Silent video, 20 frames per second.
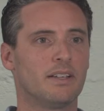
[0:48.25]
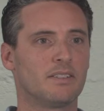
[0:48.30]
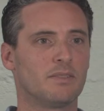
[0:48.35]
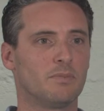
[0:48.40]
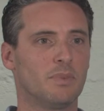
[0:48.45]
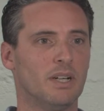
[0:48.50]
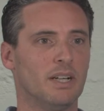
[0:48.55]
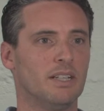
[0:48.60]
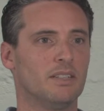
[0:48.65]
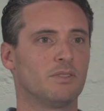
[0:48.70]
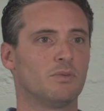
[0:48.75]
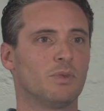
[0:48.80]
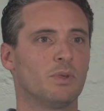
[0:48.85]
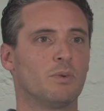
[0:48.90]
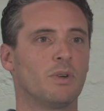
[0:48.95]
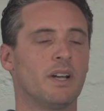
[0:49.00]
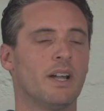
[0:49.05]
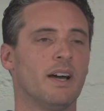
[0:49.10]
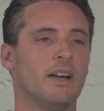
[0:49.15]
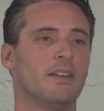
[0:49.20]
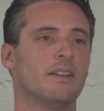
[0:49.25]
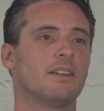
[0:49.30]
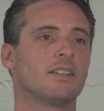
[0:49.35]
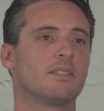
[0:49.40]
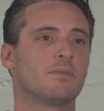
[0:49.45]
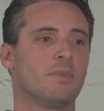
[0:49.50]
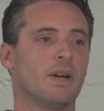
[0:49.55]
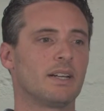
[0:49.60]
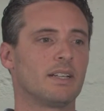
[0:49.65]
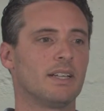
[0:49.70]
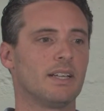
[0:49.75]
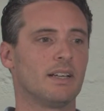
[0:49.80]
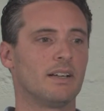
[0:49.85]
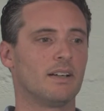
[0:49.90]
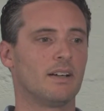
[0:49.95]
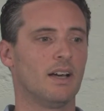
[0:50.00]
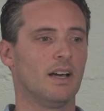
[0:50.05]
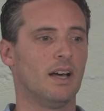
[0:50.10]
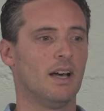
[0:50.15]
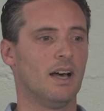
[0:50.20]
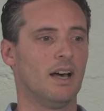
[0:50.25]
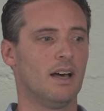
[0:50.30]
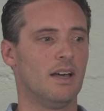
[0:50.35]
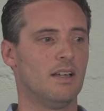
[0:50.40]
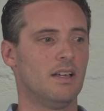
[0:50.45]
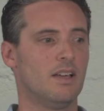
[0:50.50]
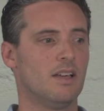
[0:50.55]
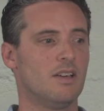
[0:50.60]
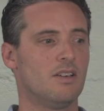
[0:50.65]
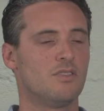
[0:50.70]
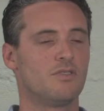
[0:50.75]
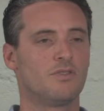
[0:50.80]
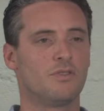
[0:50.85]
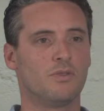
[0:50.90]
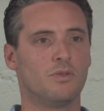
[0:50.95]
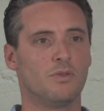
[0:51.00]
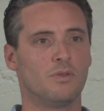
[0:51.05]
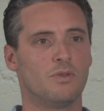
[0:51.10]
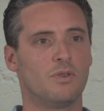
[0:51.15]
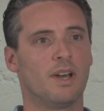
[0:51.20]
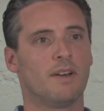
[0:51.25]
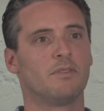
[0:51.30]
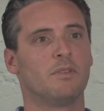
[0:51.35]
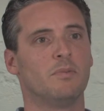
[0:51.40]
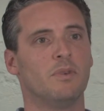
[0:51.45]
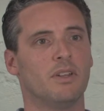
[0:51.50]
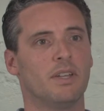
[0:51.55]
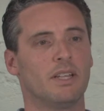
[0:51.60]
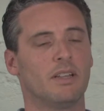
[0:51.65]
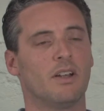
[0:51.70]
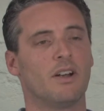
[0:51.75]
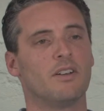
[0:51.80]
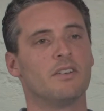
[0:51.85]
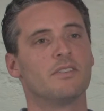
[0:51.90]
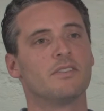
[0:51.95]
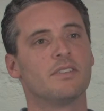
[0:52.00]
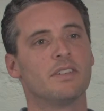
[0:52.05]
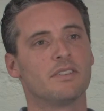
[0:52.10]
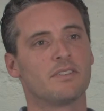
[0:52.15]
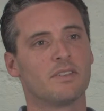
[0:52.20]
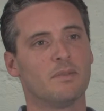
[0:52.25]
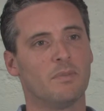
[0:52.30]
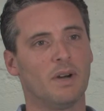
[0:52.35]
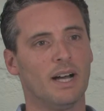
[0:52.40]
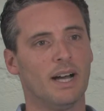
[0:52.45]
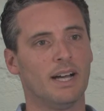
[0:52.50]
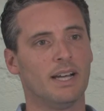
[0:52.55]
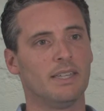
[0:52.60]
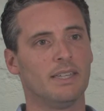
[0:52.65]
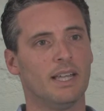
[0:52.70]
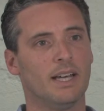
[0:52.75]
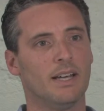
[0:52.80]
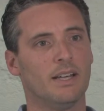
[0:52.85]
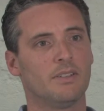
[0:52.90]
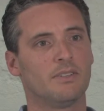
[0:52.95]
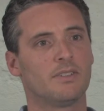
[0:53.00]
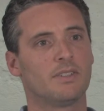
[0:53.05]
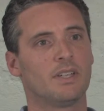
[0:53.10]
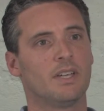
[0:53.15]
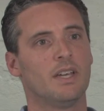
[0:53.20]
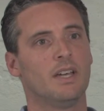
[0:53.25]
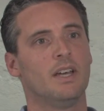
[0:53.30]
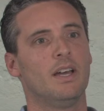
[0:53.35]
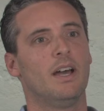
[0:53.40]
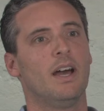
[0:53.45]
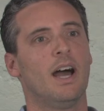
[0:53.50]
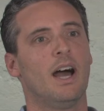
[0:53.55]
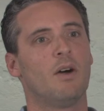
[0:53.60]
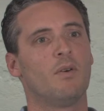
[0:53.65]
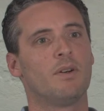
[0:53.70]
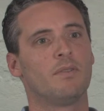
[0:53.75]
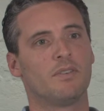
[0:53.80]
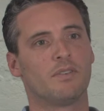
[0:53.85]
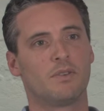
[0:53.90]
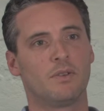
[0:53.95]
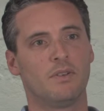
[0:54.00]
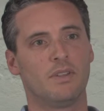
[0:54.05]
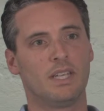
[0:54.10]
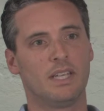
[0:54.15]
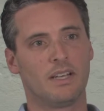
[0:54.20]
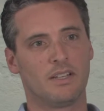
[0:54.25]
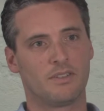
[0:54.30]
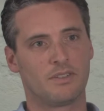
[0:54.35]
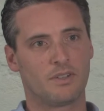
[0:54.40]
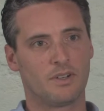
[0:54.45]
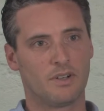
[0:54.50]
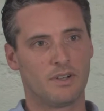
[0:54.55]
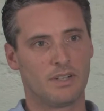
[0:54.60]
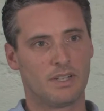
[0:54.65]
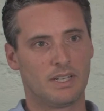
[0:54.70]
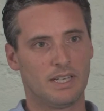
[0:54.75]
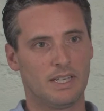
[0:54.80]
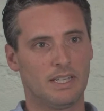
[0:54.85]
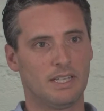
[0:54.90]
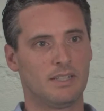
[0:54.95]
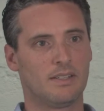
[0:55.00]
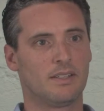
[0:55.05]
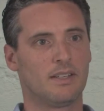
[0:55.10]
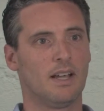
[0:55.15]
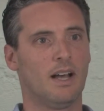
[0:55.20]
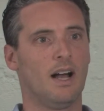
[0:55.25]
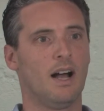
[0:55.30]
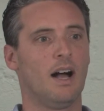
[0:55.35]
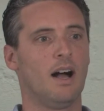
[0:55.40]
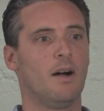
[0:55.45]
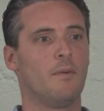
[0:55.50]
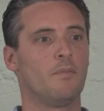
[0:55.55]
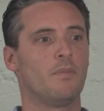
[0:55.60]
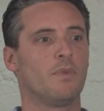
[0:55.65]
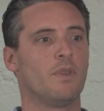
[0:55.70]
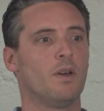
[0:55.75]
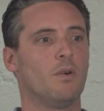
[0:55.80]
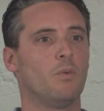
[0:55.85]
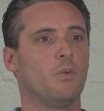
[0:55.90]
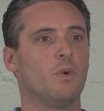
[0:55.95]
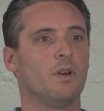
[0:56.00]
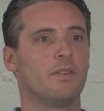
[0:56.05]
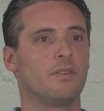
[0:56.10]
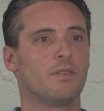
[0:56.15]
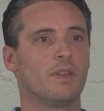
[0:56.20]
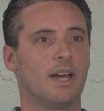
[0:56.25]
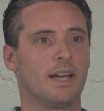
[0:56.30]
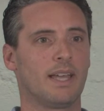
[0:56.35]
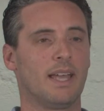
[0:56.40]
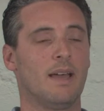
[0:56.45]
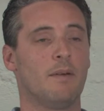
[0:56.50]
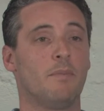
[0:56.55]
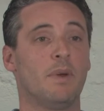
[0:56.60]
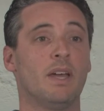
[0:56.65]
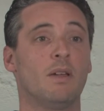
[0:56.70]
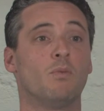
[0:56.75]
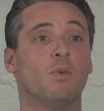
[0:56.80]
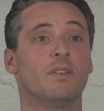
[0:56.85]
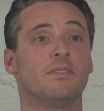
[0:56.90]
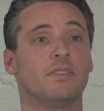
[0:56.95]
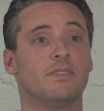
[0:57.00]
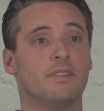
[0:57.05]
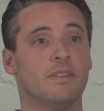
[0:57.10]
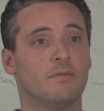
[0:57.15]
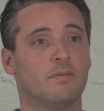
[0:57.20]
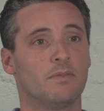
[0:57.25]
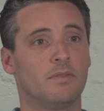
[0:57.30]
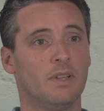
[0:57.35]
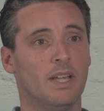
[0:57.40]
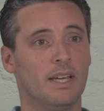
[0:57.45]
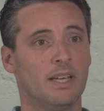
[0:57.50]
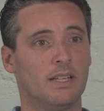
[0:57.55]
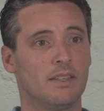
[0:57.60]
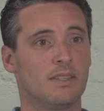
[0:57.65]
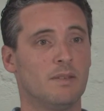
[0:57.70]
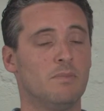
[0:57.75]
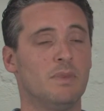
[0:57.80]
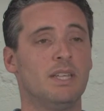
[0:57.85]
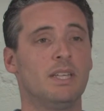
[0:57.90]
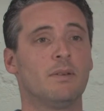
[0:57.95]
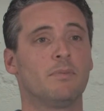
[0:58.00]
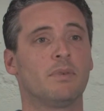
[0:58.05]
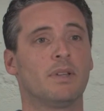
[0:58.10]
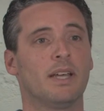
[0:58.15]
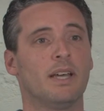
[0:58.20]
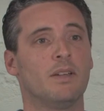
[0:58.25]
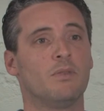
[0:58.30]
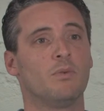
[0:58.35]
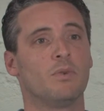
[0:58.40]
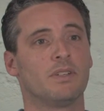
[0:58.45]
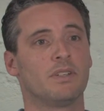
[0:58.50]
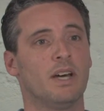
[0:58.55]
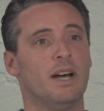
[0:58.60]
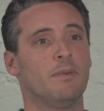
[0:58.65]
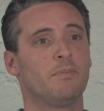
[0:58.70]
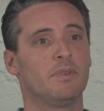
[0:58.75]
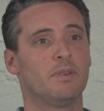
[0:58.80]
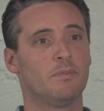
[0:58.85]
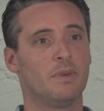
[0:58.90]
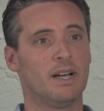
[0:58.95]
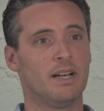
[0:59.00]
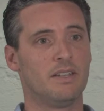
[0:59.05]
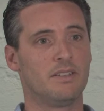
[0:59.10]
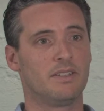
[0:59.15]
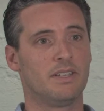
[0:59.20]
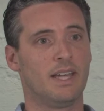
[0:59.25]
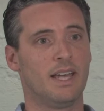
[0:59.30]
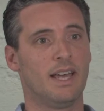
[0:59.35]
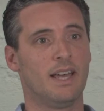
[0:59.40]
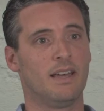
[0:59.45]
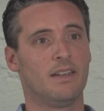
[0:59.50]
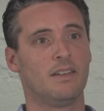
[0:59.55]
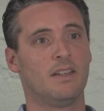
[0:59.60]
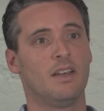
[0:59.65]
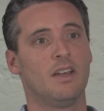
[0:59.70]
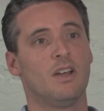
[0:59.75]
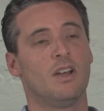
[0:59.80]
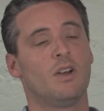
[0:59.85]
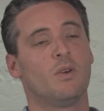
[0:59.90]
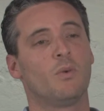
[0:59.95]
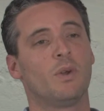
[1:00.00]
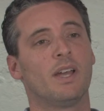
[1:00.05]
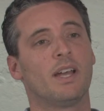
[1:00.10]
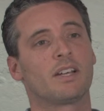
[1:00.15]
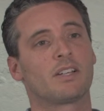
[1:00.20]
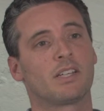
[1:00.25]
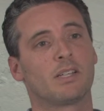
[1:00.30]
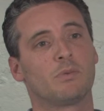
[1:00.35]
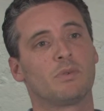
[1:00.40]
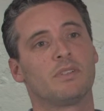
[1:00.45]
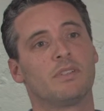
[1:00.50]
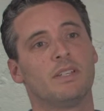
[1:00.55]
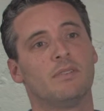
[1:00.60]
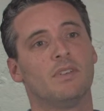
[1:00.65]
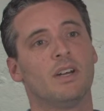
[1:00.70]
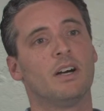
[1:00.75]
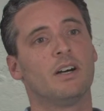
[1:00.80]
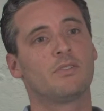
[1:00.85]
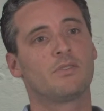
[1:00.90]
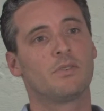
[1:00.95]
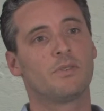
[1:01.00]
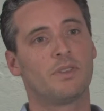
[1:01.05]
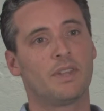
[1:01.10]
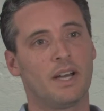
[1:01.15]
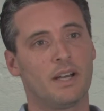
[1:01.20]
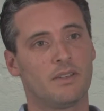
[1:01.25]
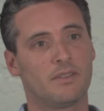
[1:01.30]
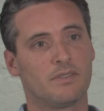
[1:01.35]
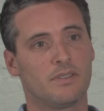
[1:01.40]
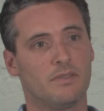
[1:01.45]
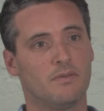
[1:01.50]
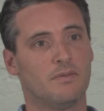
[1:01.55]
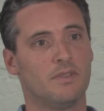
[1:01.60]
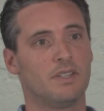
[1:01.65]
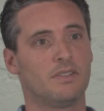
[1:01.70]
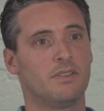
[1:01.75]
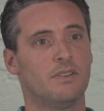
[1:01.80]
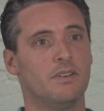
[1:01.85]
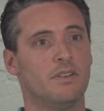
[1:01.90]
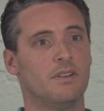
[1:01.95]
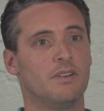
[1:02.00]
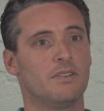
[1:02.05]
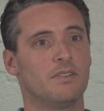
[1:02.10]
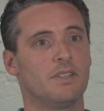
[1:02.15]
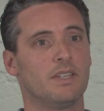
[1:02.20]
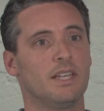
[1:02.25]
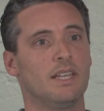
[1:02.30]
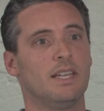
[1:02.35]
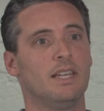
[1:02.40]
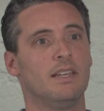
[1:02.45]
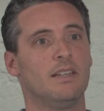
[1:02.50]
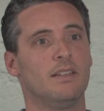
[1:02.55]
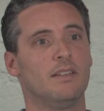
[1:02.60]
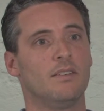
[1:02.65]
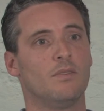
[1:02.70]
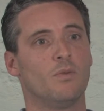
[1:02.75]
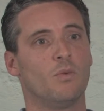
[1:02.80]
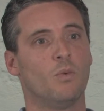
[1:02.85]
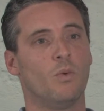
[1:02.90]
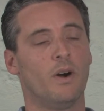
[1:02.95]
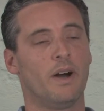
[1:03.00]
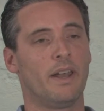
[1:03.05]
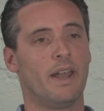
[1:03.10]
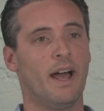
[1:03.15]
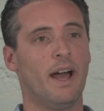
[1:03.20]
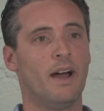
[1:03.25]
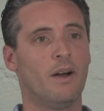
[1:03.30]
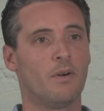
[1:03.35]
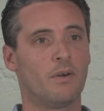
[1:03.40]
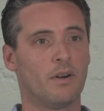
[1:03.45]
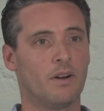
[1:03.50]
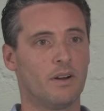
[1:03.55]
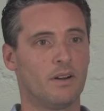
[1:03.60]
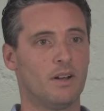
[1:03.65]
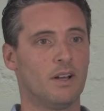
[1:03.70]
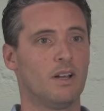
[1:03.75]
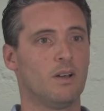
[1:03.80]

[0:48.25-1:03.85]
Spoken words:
experience. We were not expecting to have to build a large system behind that. However, due to the uncertainties with a campaign once it's in flight, the media plan was optimized, and we actually received 100,000 visitors in 1 hour